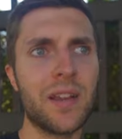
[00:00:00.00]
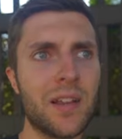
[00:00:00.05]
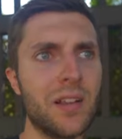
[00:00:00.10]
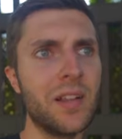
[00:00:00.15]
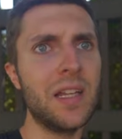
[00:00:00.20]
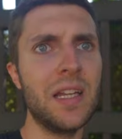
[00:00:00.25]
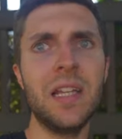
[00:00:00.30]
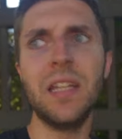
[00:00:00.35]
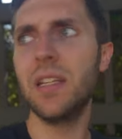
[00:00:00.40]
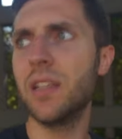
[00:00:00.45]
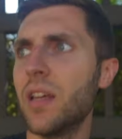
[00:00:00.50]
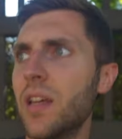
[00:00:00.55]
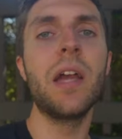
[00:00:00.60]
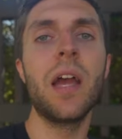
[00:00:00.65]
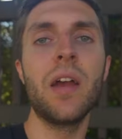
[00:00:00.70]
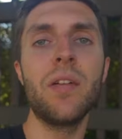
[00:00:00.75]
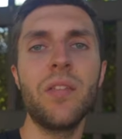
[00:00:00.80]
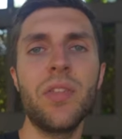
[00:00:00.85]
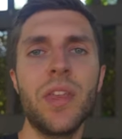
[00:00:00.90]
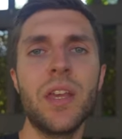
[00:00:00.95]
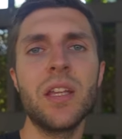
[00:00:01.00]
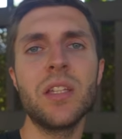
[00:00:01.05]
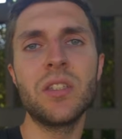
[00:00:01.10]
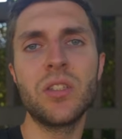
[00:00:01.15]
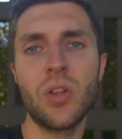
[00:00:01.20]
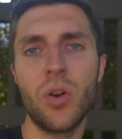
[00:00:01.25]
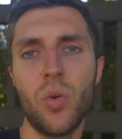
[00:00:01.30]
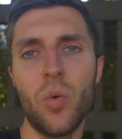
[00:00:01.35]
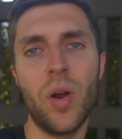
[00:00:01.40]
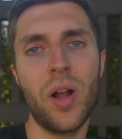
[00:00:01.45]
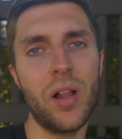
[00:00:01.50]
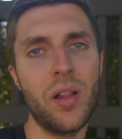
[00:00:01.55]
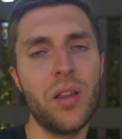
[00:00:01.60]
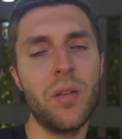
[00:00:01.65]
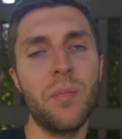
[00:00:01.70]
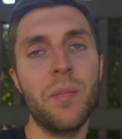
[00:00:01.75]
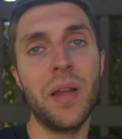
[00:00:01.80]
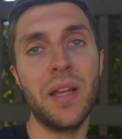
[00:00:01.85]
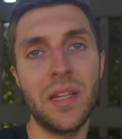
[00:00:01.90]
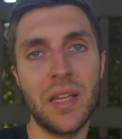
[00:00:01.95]
clean. Everything is so well
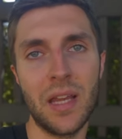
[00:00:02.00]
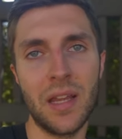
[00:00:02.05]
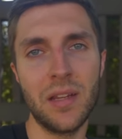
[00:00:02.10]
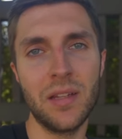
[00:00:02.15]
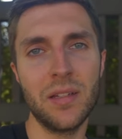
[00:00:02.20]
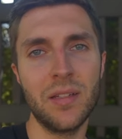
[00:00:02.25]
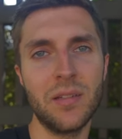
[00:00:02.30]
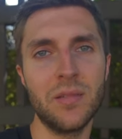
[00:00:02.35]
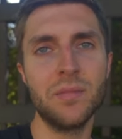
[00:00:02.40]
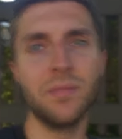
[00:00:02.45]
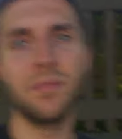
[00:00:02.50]
maintained.